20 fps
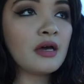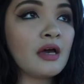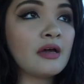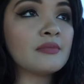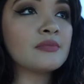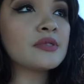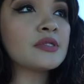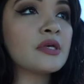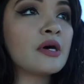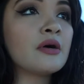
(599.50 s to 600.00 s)

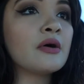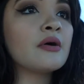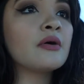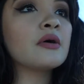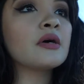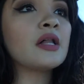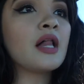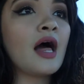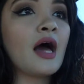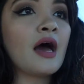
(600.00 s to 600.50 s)
I'm so
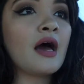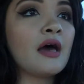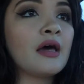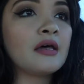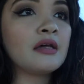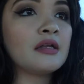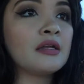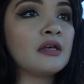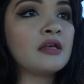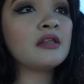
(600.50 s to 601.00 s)

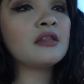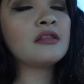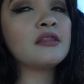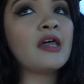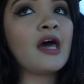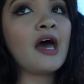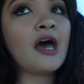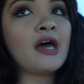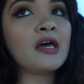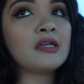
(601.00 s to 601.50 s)
glad
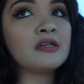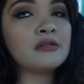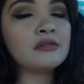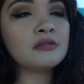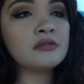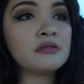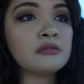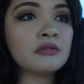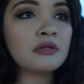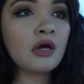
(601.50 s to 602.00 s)
that
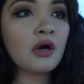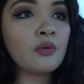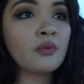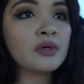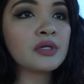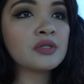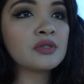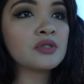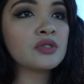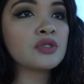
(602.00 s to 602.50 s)
no
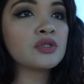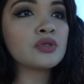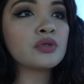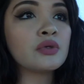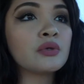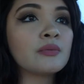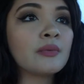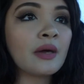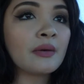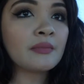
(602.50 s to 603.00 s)
one
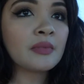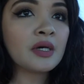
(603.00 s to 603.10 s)
stole my